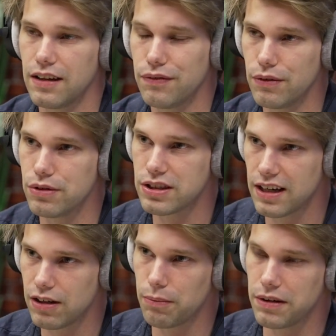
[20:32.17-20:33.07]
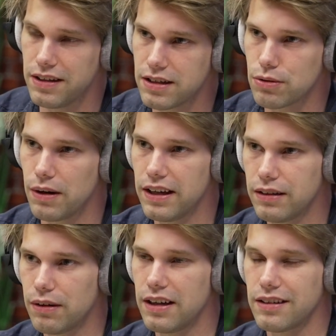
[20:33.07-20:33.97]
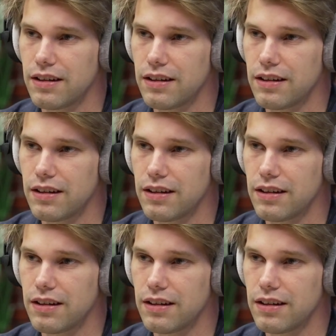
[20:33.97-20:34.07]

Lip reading: if you set it up in this way, right,